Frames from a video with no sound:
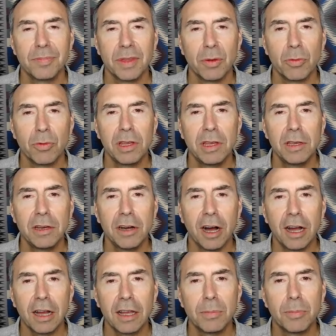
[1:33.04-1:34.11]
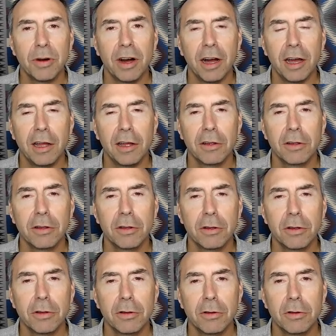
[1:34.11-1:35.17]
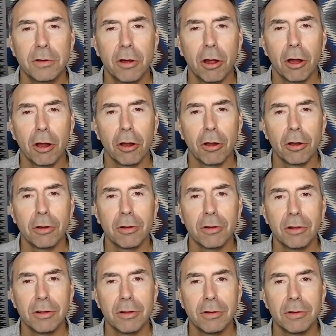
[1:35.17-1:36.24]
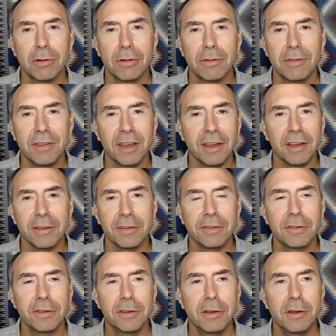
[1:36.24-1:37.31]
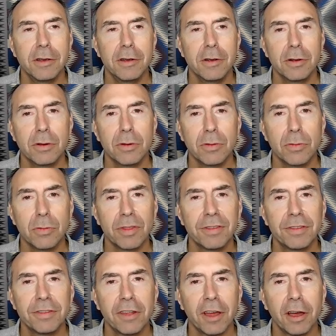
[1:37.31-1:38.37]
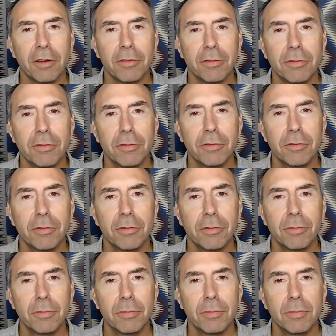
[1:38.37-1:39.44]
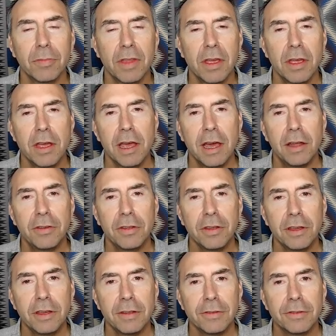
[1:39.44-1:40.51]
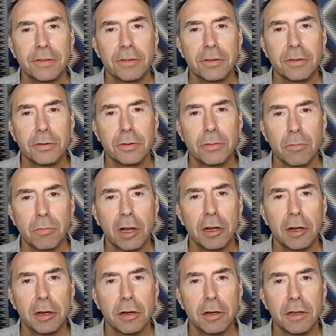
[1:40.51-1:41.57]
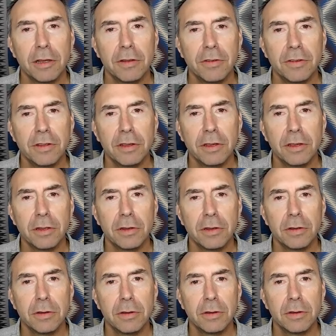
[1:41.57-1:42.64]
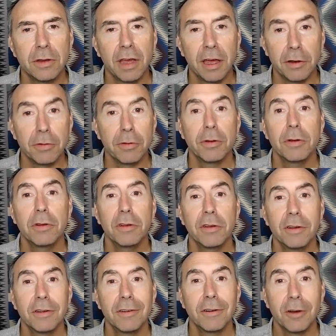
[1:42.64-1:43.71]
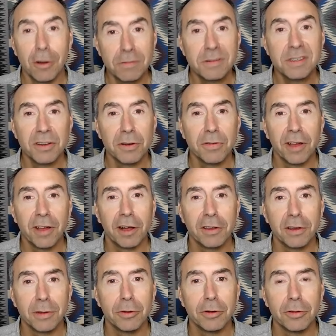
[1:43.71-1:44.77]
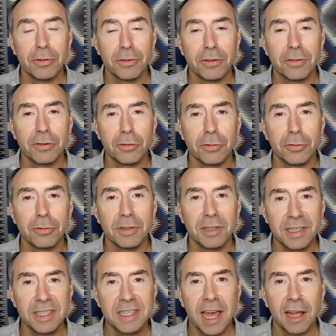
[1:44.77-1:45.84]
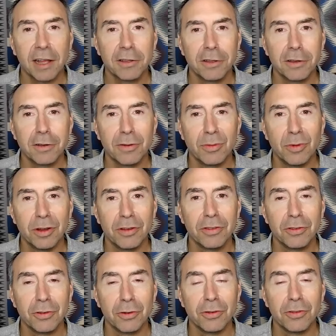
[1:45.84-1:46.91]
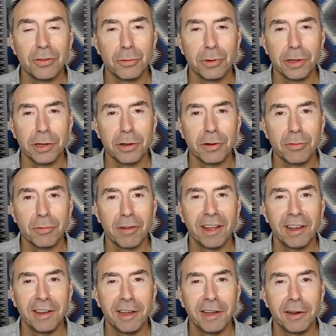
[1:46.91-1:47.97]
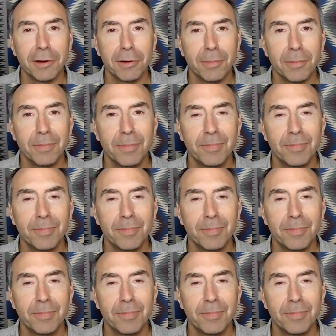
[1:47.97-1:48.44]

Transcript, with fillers: we occupy our days with stuff. And it's rare indeed, and oh so valuable to do exactly what you're doing right now,